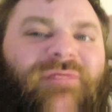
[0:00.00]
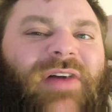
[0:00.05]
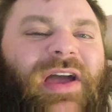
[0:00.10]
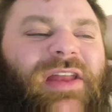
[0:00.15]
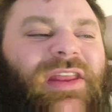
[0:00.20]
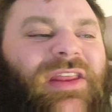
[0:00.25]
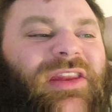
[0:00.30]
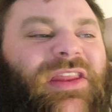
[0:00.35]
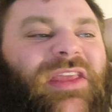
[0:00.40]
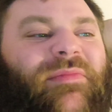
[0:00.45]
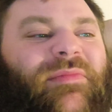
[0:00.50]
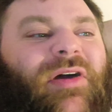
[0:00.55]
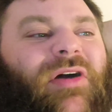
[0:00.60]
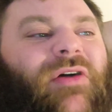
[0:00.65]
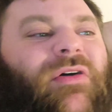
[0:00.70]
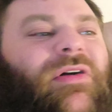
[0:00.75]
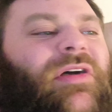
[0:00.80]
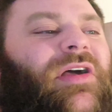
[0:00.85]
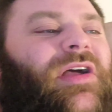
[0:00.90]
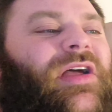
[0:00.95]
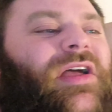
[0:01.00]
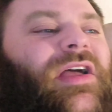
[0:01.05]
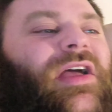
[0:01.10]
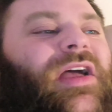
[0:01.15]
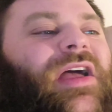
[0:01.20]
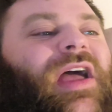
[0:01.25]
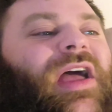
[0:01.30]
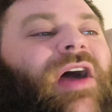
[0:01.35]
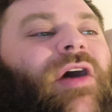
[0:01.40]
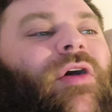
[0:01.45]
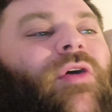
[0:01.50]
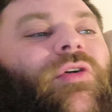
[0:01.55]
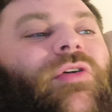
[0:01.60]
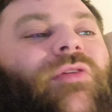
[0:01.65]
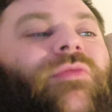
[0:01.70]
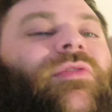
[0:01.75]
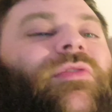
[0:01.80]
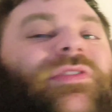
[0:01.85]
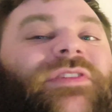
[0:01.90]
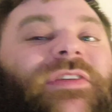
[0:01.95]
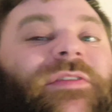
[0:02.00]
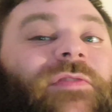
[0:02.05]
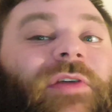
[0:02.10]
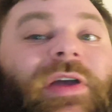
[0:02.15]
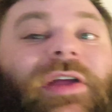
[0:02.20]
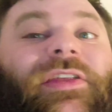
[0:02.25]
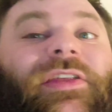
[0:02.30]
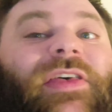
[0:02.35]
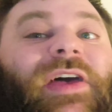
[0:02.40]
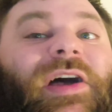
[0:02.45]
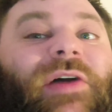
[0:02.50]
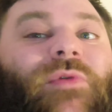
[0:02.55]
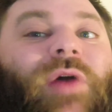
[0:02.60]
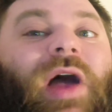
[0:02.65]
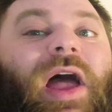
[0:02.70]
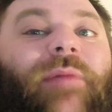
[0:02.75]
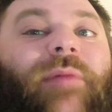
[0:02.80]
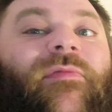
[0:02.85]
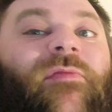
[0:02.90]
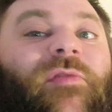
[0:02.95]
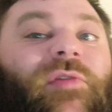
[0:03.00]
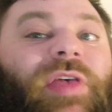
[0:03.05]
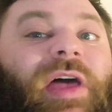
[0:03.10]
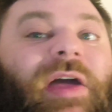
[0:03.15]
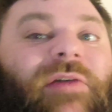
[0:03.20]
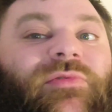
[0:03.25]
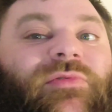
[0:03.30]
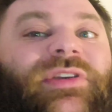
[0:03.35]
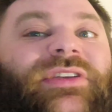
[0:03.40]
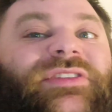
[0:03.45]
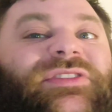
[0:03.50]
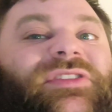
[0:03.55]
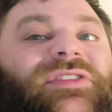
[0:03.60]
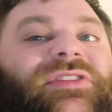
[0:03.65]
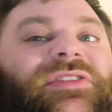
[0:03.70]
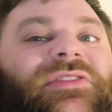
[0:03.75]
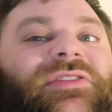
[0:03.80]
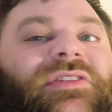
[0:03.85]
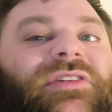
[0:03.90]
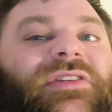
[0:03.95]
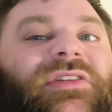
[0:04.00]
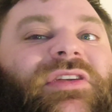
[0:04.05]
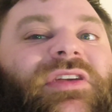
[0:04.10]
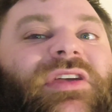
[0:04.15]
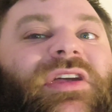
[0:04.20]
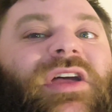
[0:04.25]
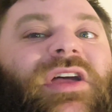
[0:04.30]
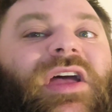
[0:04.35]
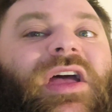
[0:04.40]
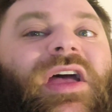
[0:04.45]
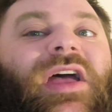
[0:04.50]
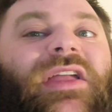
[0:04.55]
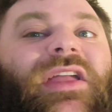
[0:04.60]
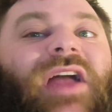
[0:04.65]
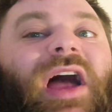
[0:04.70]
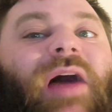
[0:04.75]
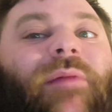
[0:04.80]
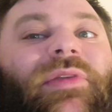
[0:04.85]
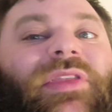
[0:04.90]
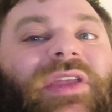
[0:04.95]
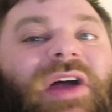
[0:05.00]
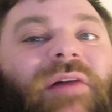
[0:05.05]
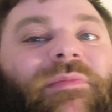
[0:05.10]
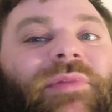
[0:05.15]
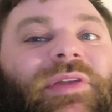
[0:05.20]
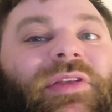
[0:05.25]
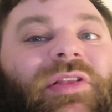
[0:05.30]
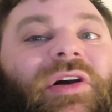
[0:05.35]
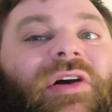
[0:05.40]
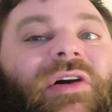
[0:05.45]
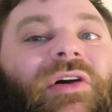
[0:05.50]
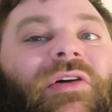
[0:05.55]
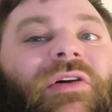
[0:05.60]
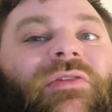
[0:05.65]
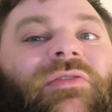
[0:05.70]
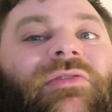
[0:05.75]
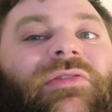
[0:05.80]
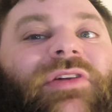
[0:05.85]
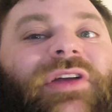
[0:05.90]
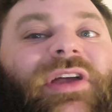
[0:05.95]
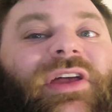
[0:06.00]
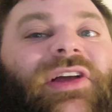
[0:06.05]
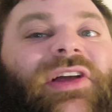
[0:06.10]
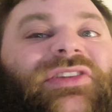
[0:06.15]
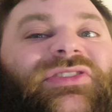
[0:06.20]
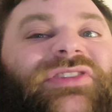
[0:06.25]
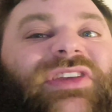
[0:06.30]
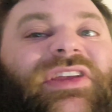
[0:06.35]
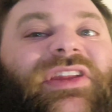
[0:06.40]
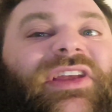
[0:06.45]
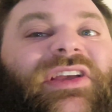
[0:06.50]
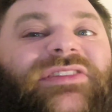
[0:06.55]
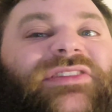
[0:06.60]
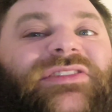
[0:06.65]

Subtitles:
Finding Nemo. Or was afraid of that ride for that reason. Comment down below, and I'll see you